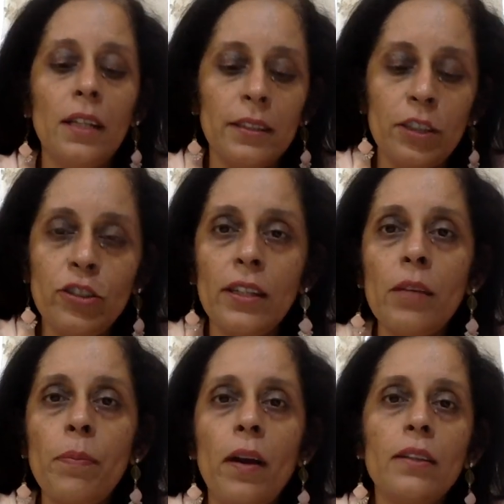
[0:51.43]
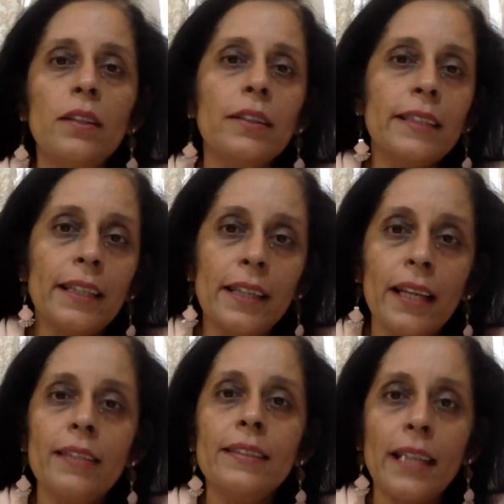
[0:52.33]
the general partner
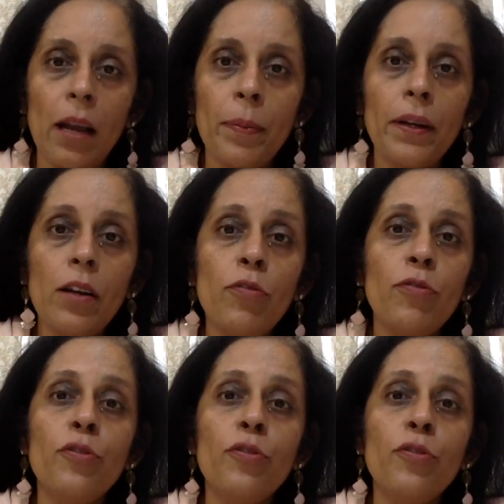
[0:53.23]
collects capital